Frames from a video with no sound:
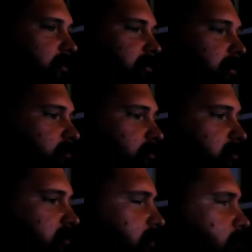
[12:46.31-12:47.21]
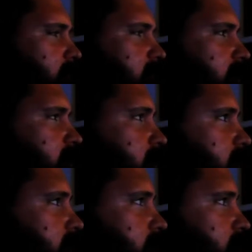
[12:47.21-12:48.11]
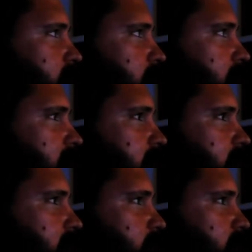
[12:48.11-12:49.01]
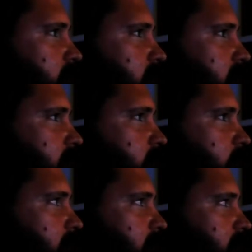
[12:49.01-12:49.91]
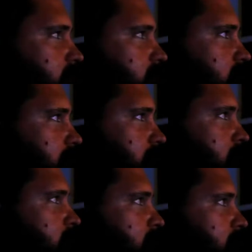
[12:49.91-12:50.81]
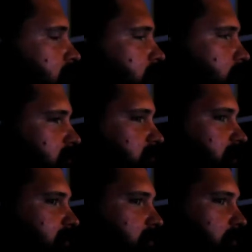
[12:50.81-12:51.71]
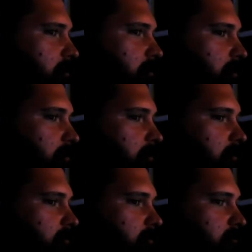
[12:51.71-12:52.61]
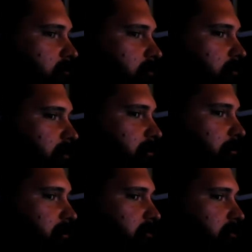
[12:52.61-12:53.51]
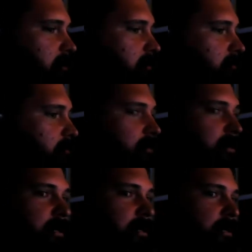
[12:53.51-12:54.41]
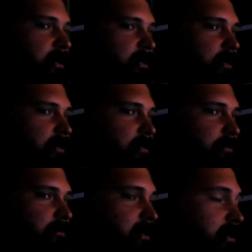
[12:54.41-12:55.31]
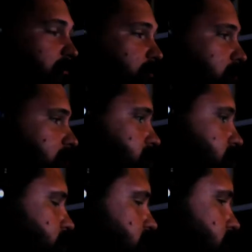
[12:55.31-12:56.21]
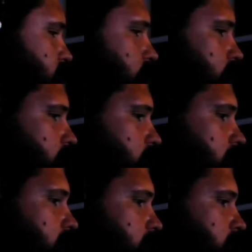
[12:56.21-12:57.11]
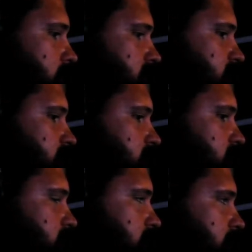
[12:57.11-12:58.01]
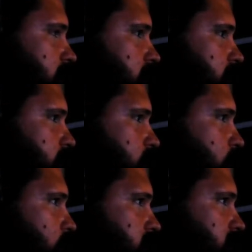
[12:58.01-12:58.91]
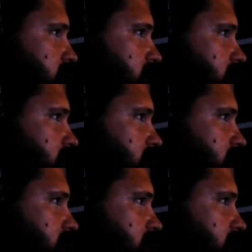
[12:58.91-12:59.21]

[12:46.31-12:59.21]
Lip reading: I was excited about that, and thought I'd make episode 11 about saving a computer, and just my experience with that. So anywho, thank you so much for listening, and for watching.